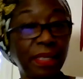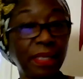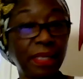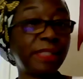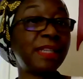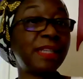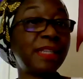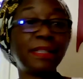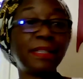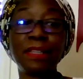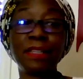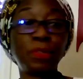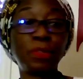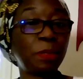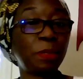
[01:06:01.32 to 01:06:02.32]
The internet
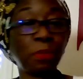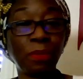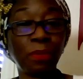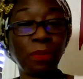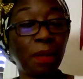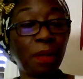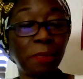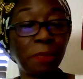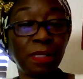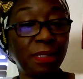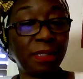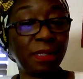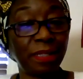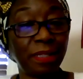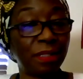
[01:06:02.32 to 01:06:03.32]
gives people
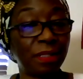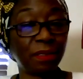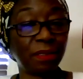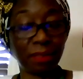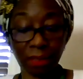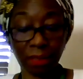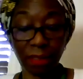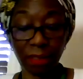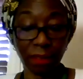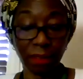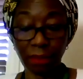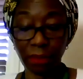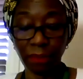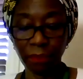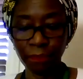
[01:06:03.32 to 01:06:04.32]
opportunities to
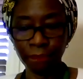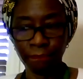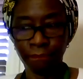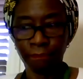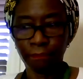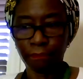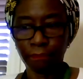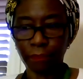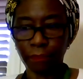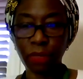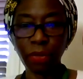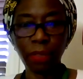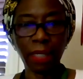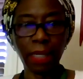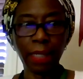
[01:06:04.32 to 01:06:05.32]

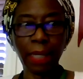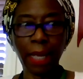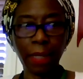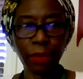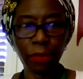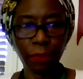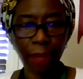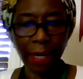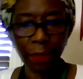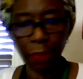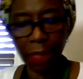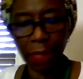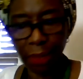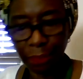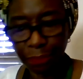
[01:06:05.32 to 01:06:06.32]
learn how to write
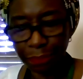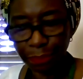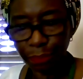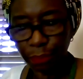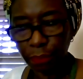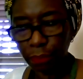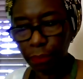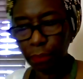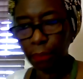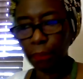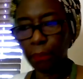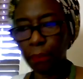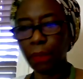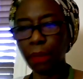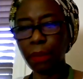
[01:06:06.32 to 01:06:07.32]
well.
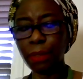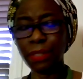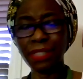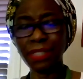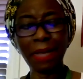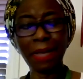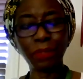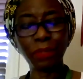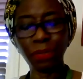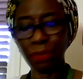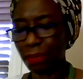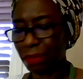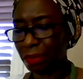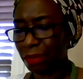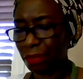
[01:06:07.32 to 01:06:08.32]
You just have
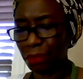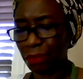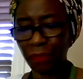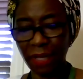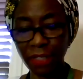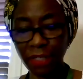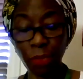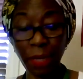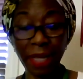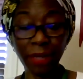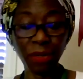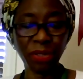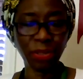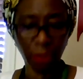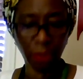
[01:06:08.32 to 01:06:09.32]
to find your way.
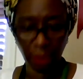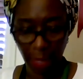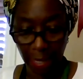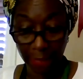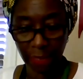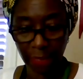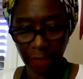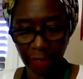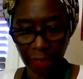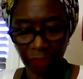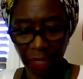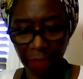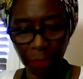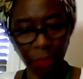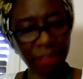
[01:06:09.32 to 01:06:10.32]
And also, I think it's
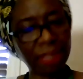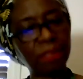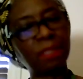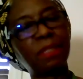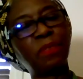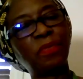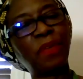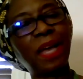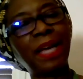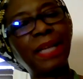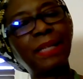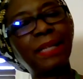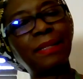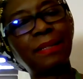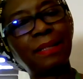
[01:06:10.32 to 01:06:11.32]
very important to
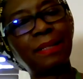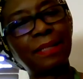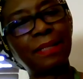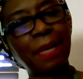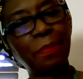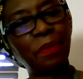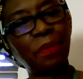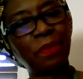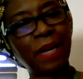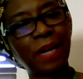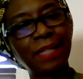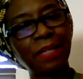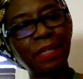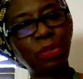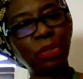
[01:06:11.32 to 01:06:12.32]
define the type of
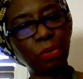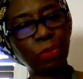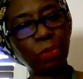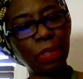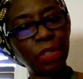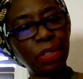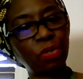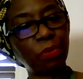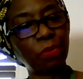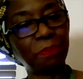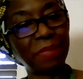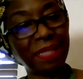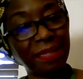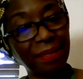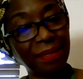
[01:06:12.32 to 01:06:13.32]
writer you want to
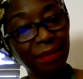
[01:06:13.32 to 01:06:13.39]
be,